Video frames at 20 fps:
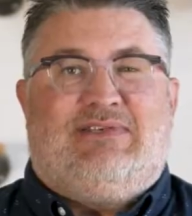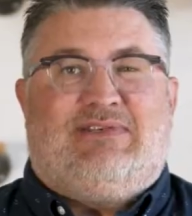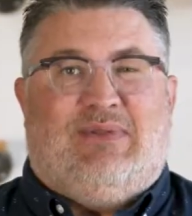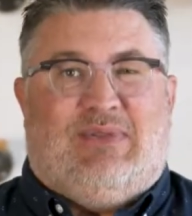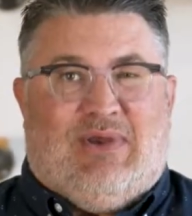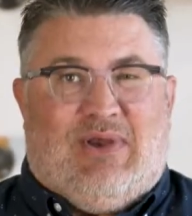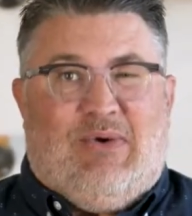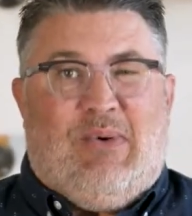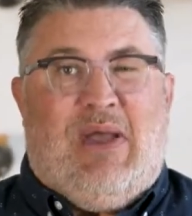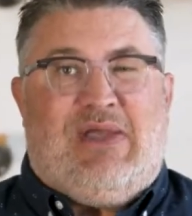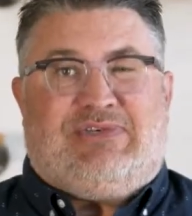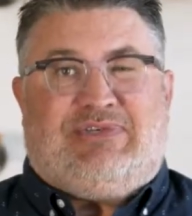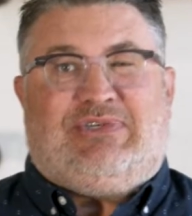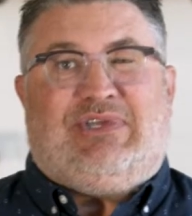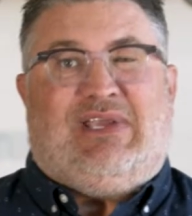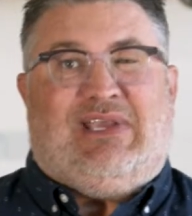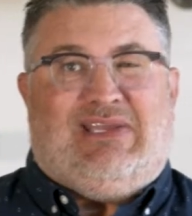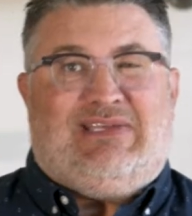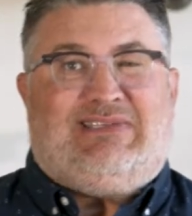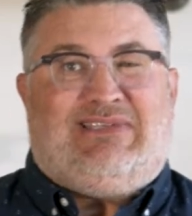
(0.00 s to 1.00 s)
So the
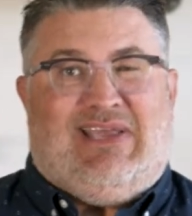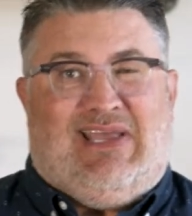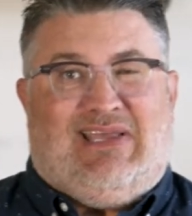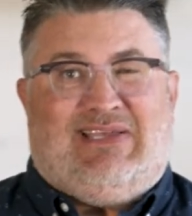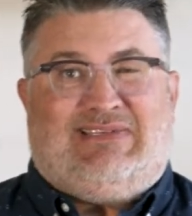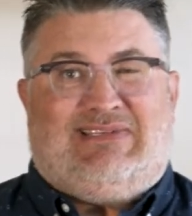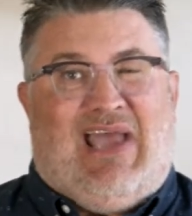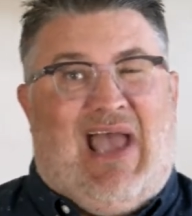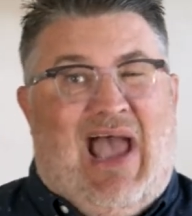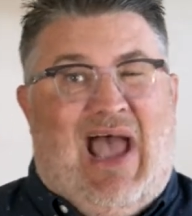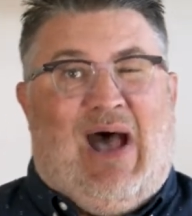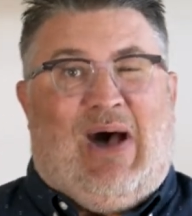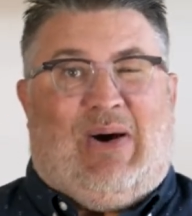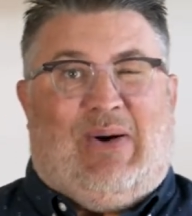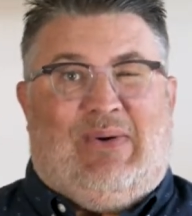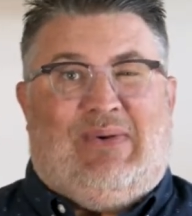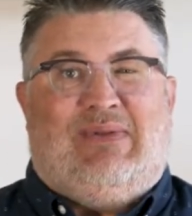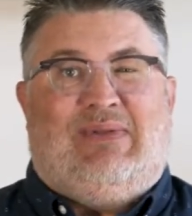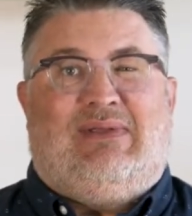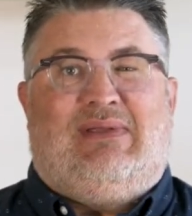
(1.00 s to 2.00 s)
question is this,
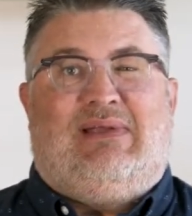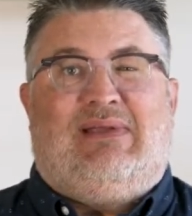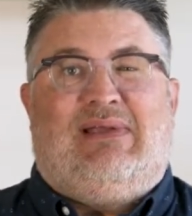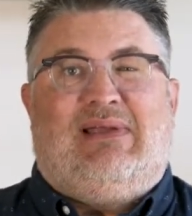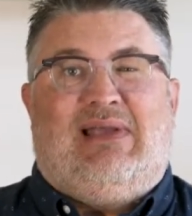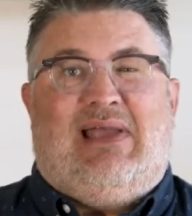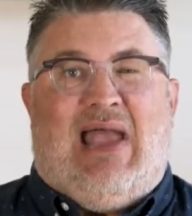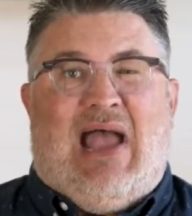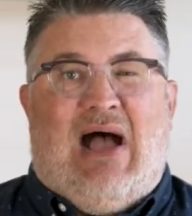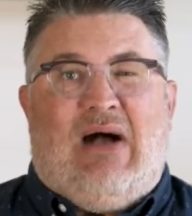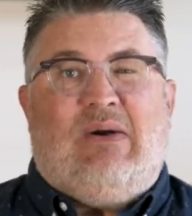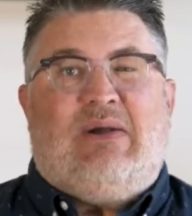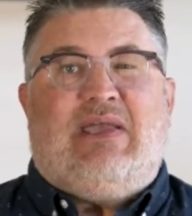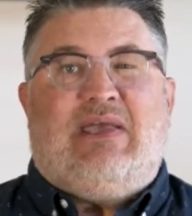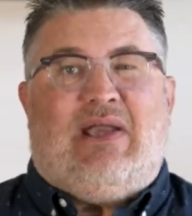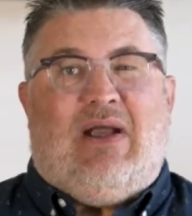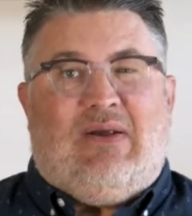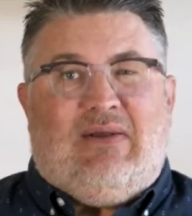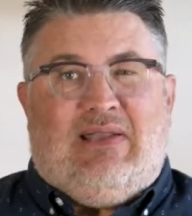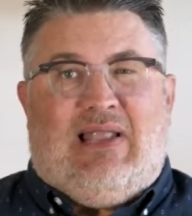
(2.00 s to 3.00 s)
how? How
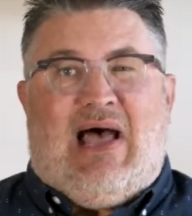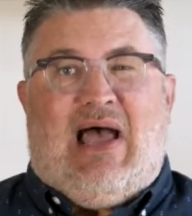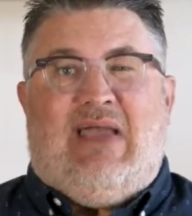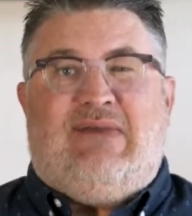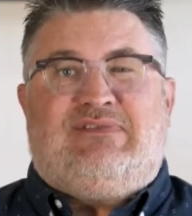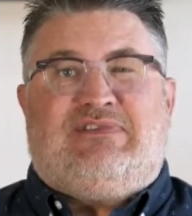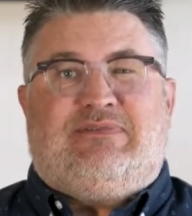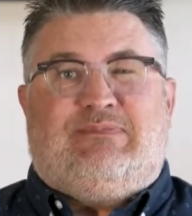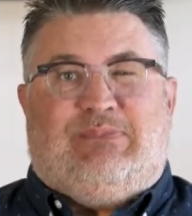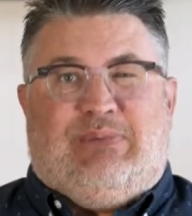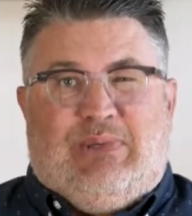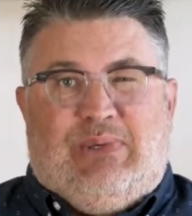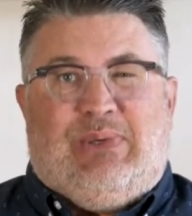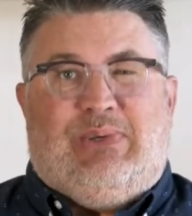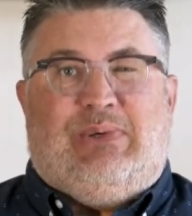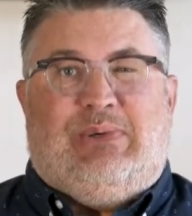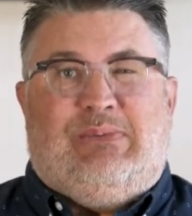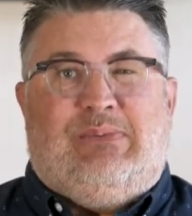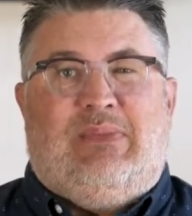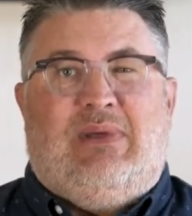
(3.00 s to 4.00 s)
can our lives
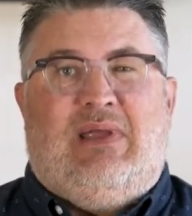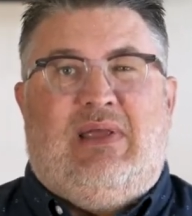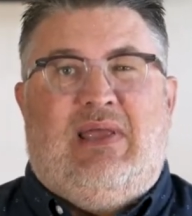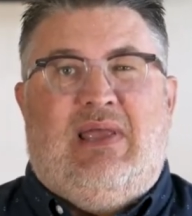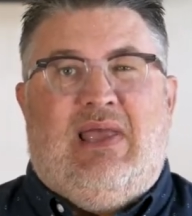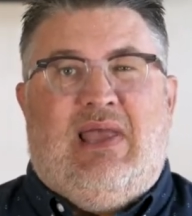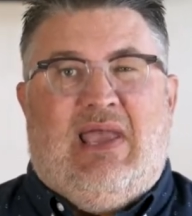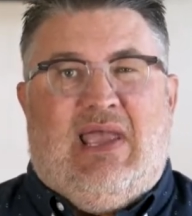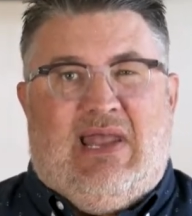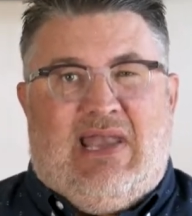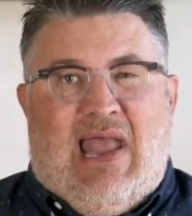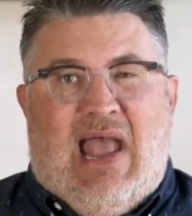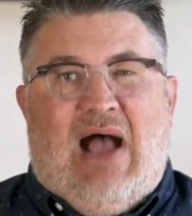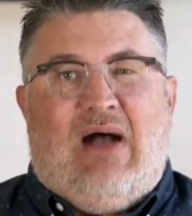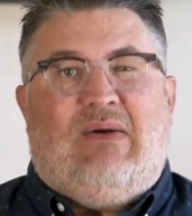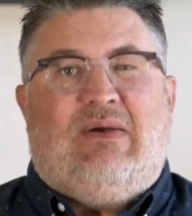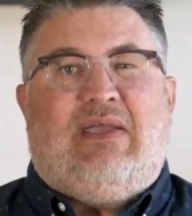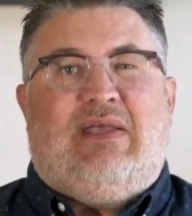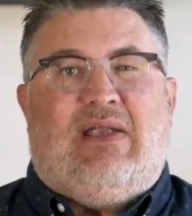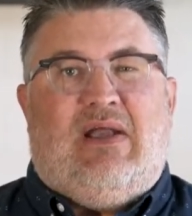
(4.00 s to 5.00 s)
bloom and
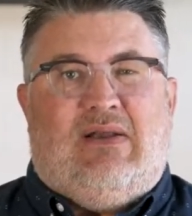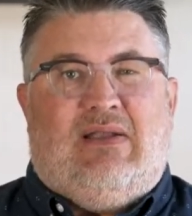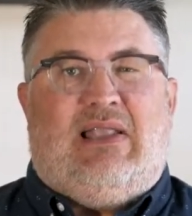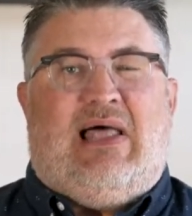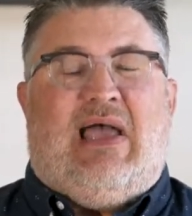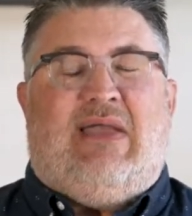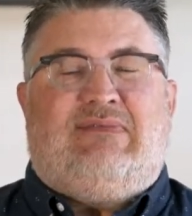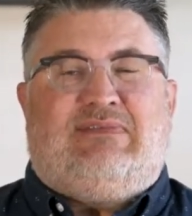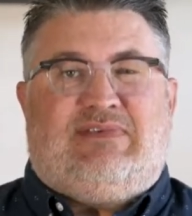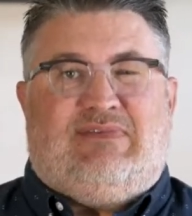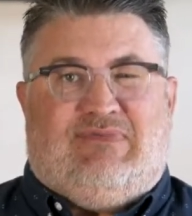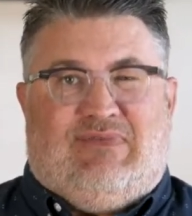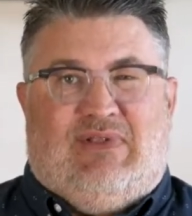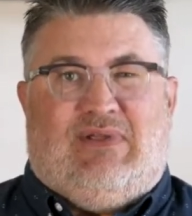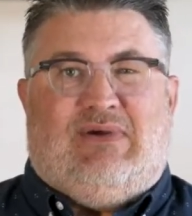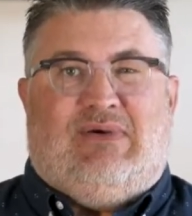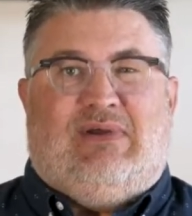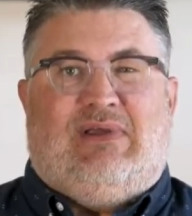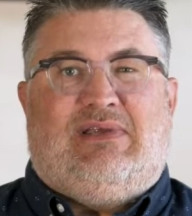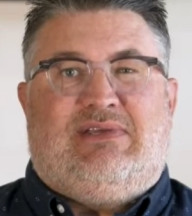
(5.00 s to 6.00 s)
how can our lives
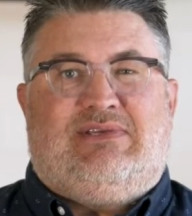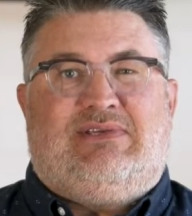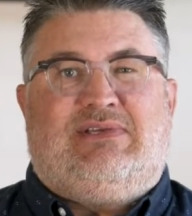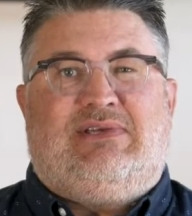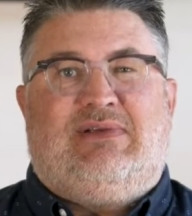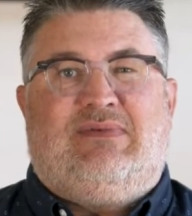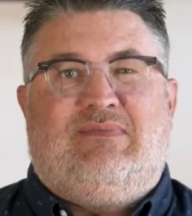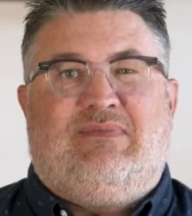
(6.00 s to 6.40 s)
flourish?